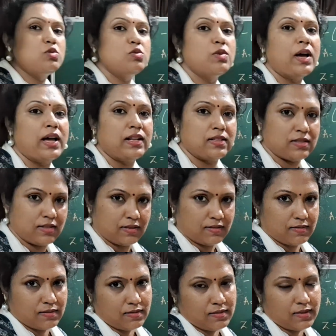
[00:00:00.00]
2 hands.
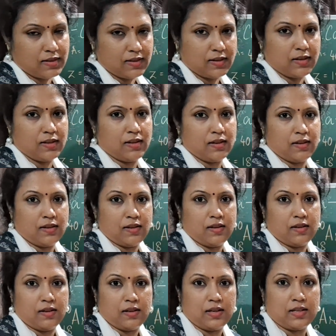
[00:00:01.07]

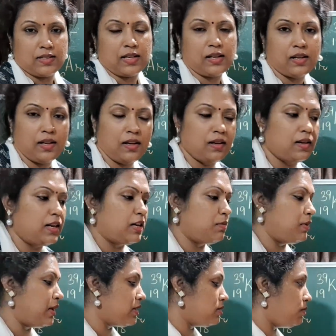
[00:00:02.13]
Is that clear? Let
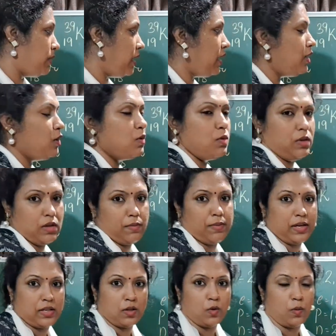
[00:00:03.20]
me explain you in a
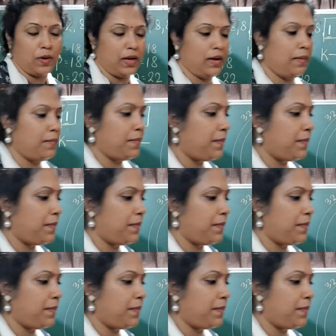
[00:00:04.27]
better way.